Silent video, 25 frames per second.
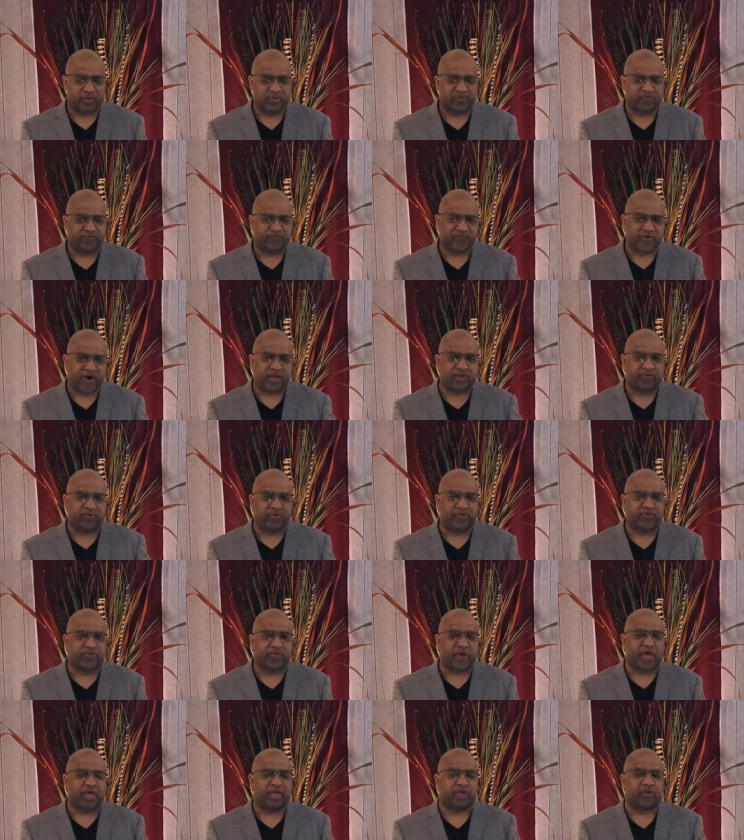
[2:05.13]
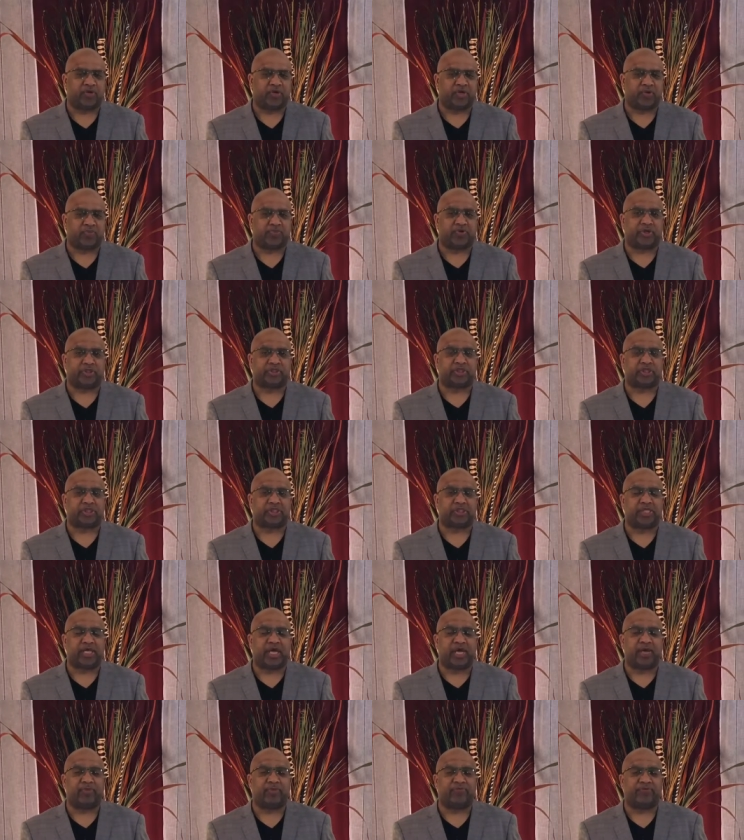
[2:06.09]
Father, we thank you in the precious
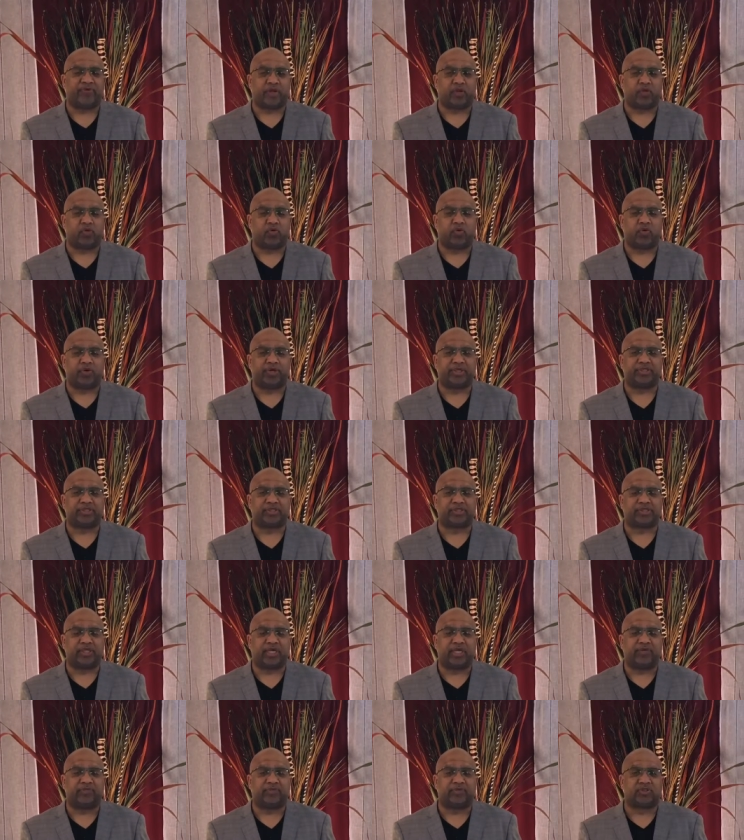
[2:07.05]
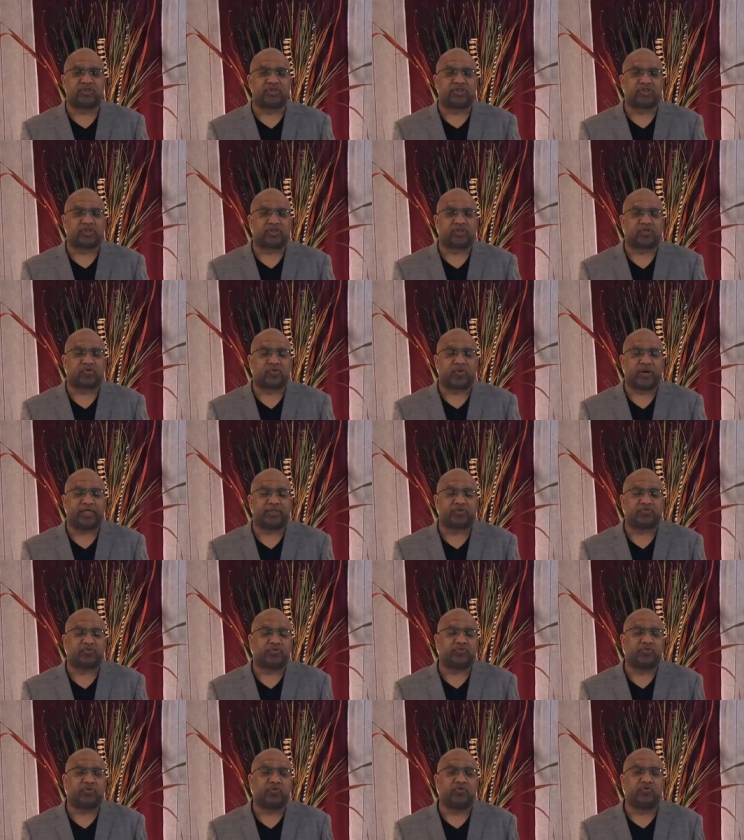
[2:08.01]
name of our Lord and Savior Jesus Christ,
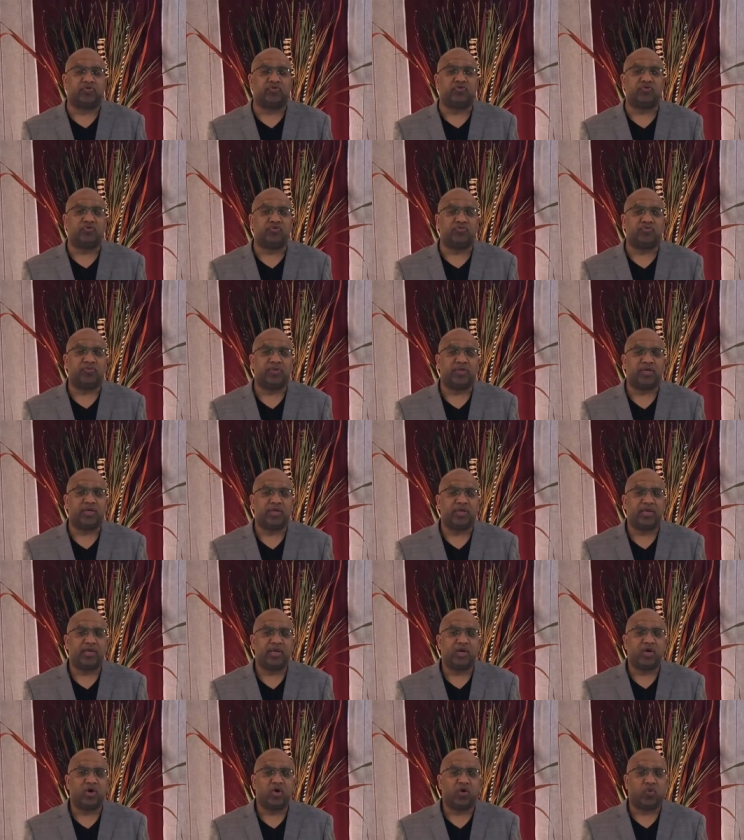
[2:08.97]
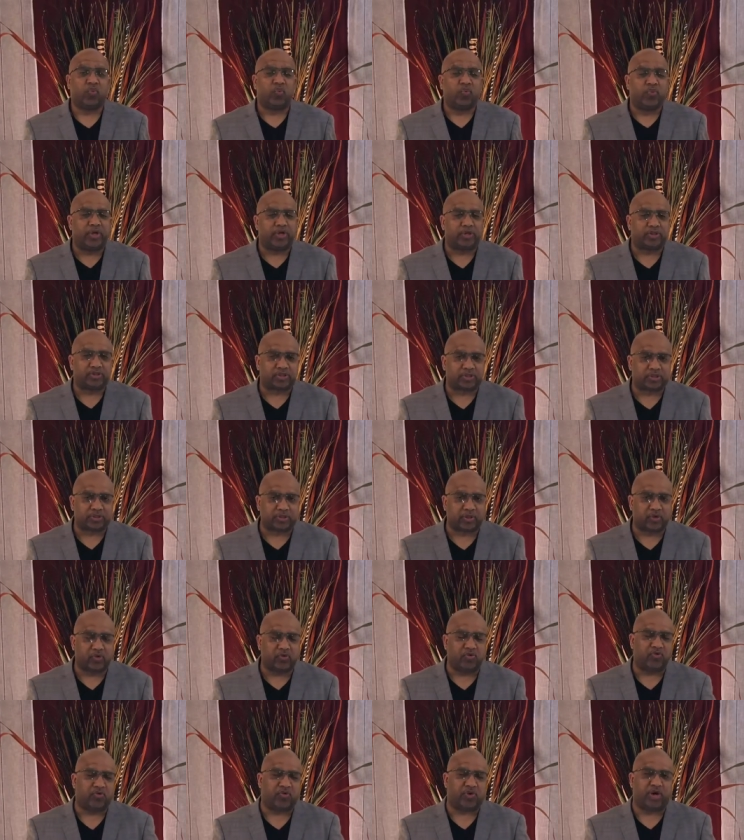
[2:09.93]
from whom we are
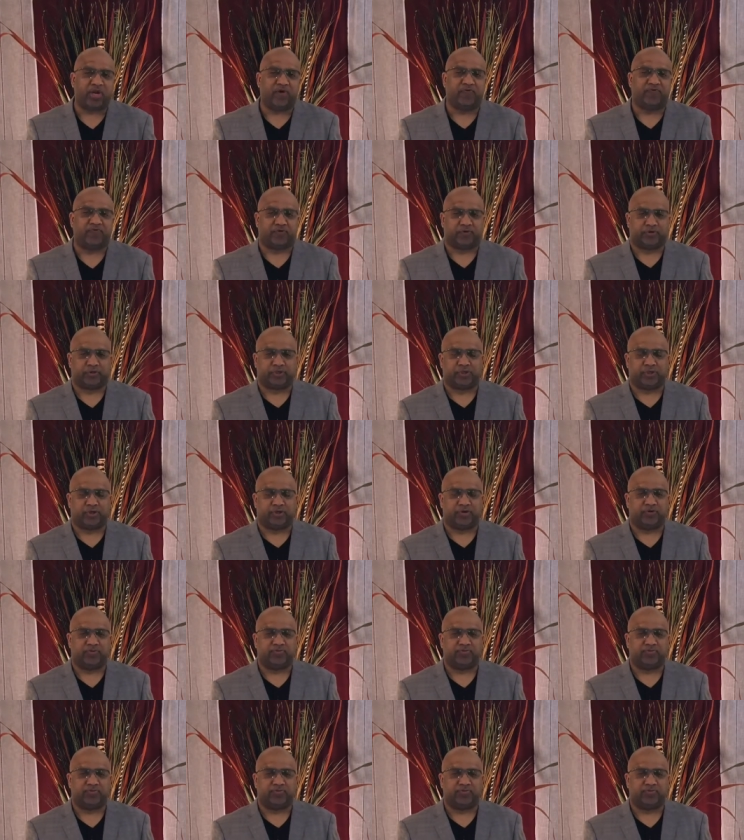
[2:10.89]
so grateful to